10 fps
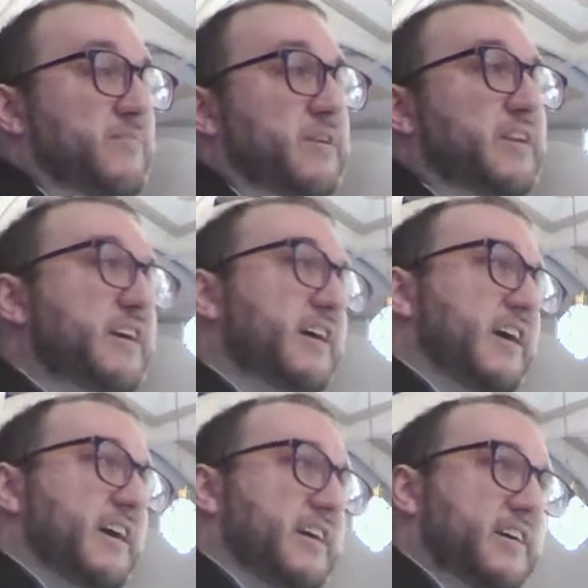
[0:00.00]
but
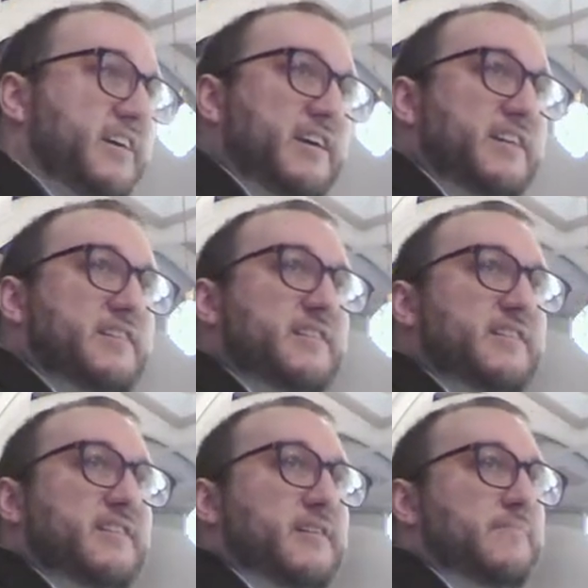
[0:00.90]
it, it
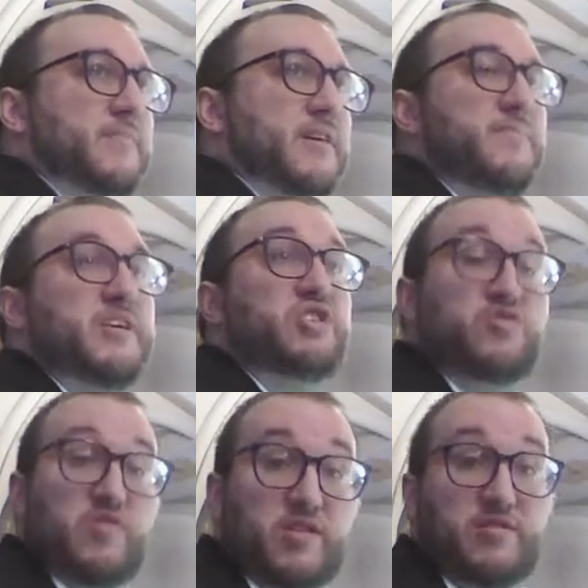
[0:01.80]
um, can be a
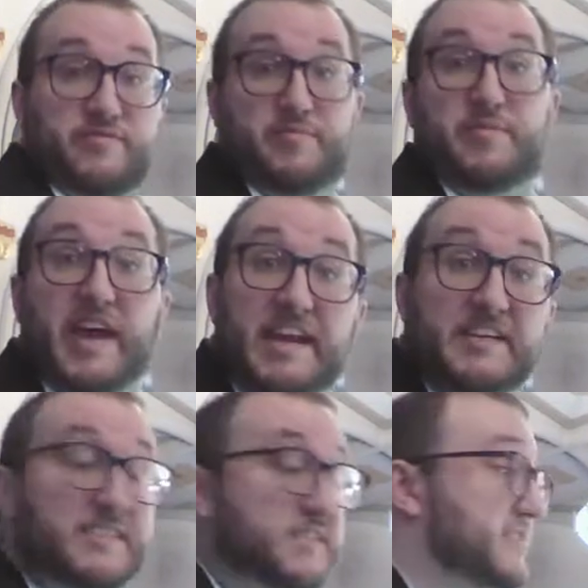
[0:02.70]
struggle for
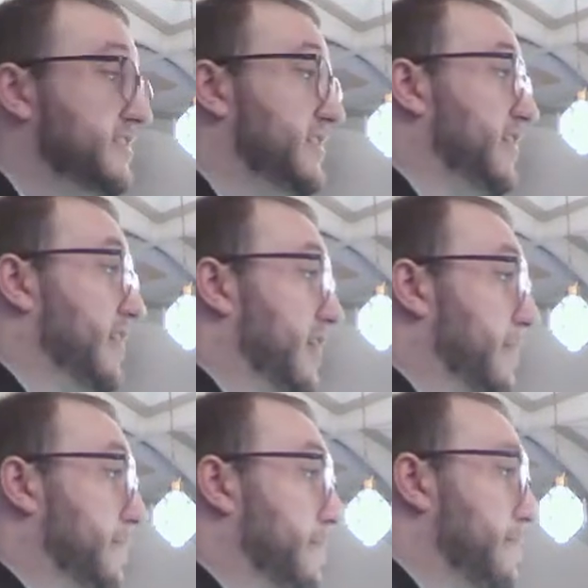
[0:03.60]
pianists. Um,
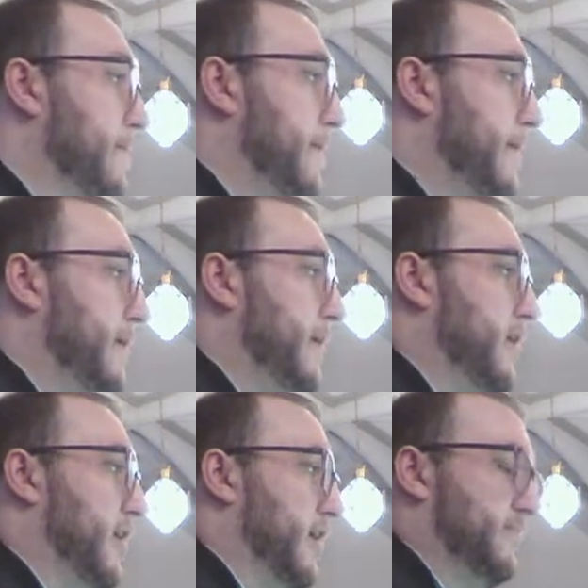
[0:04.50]

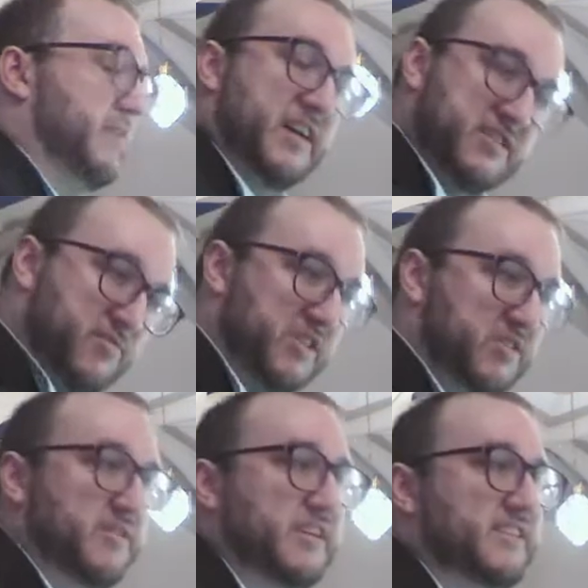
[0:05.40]
uh, because we do
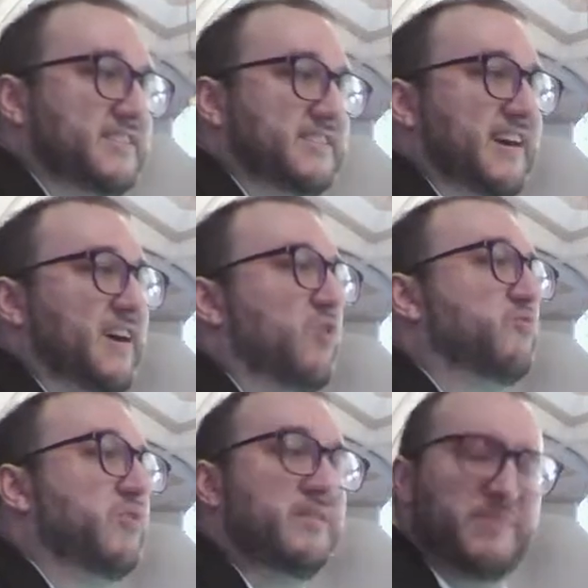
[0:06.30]
these uh,
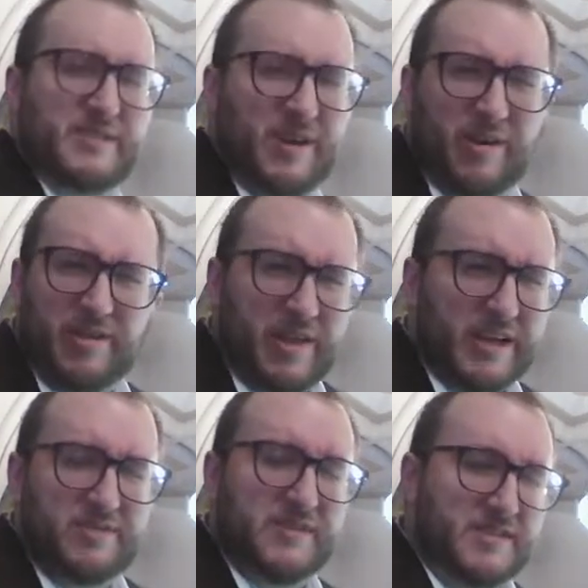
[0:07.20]
really bizarre
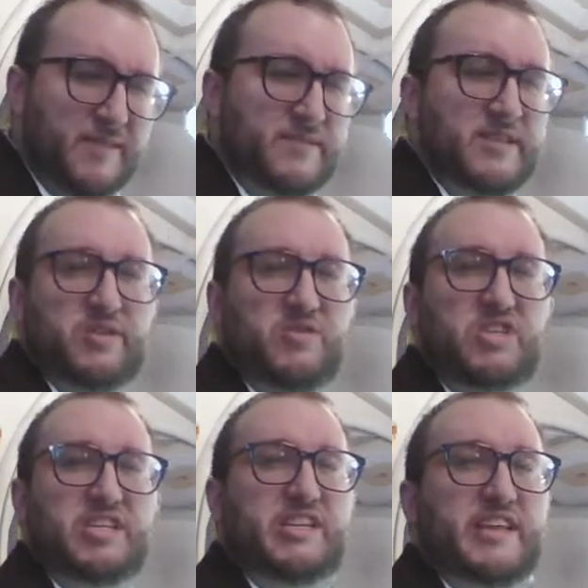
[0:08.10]
things with
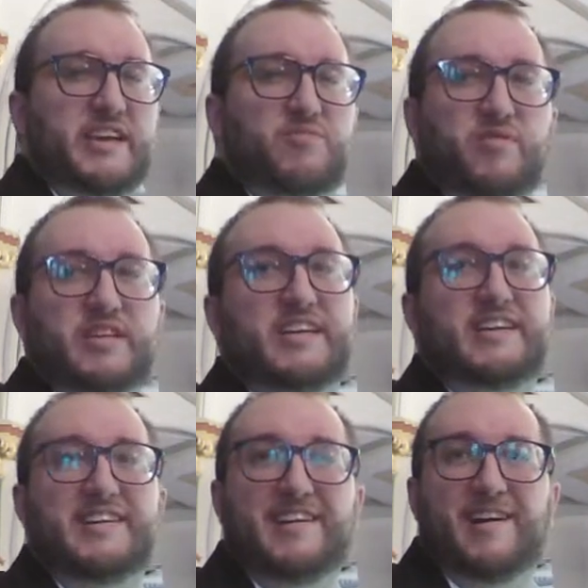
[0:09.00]
substitution that really
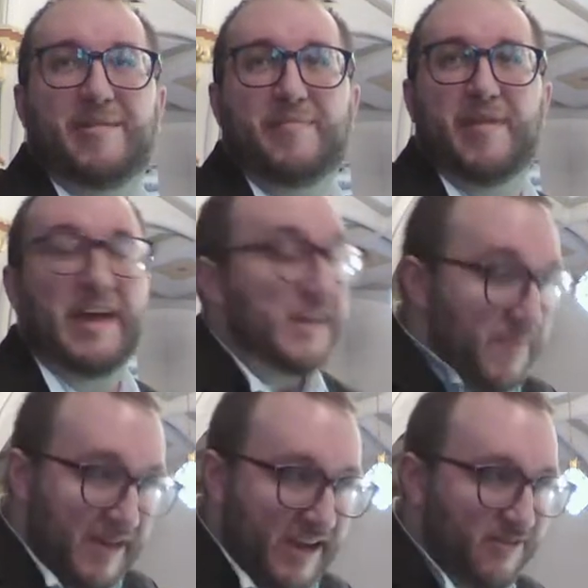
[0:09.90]
um, any
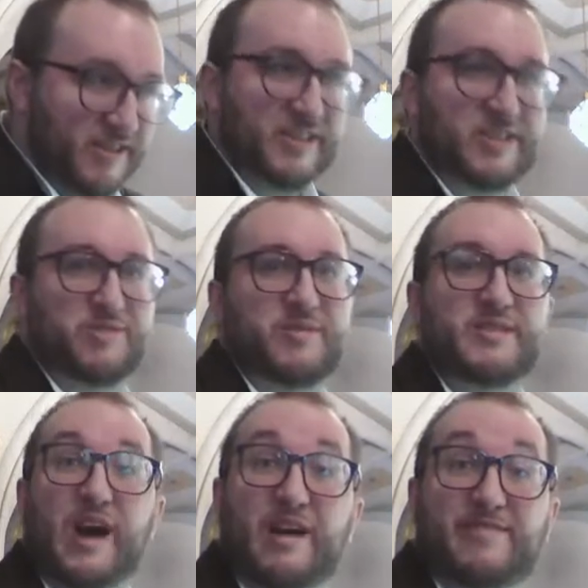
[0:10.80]
piano teacher would
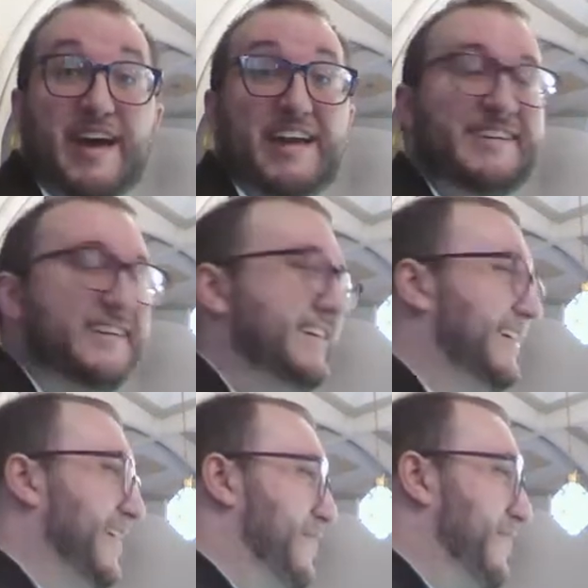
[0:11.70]
scoff at,
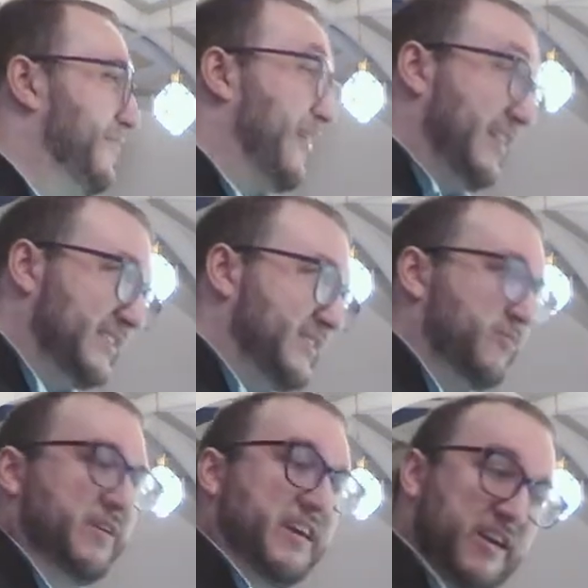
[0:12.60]
um, and rightly so,
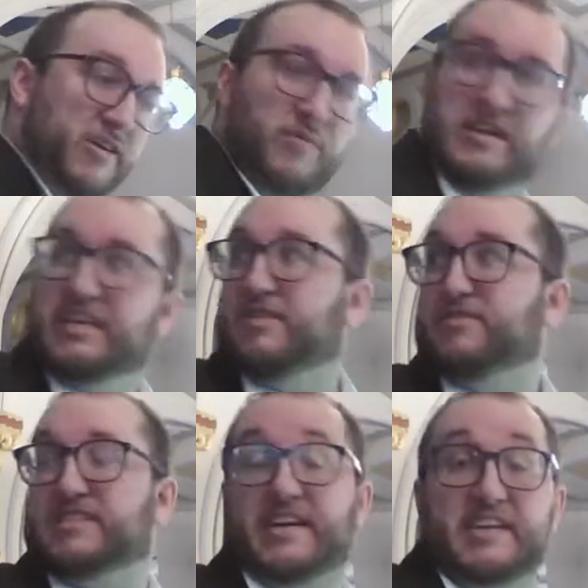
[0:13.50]
but here we need those
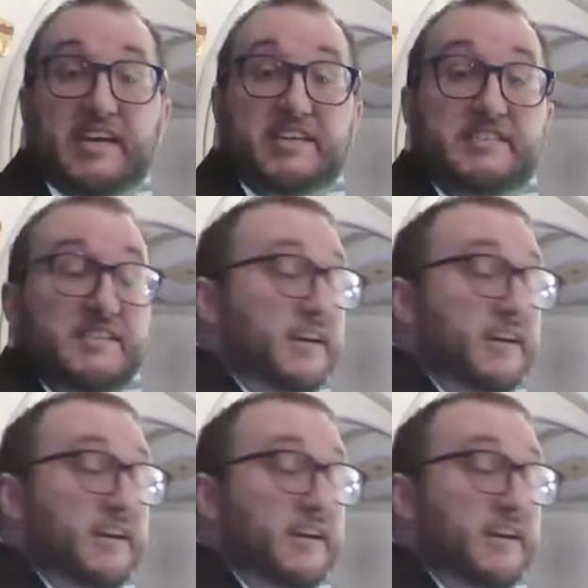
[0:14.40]
techniques.